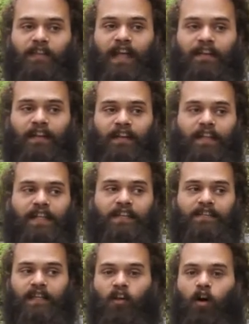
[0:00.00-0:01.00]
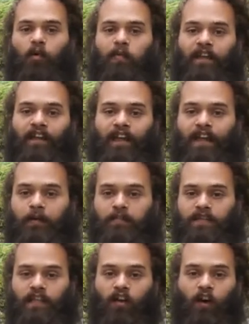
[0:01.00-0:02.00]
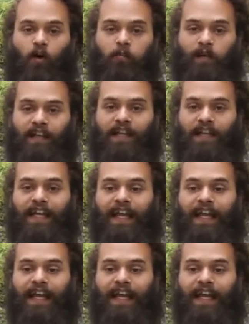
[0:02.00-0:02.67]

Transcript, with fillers: that the knees can open, the hips can open,